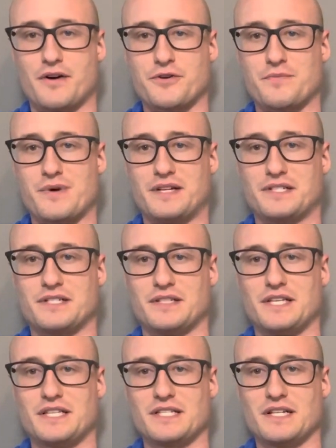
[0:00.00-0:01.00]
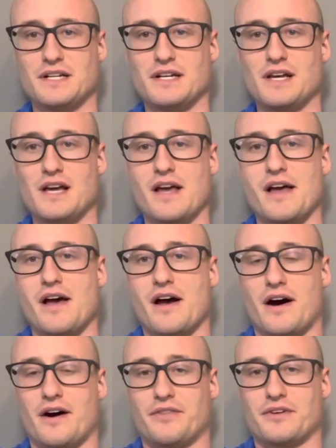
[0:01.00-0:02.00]
Hanuman Chalisa
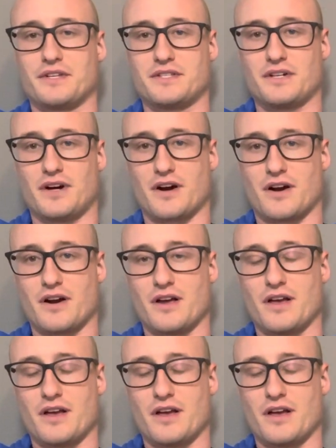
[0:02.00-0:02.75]
on the guitar.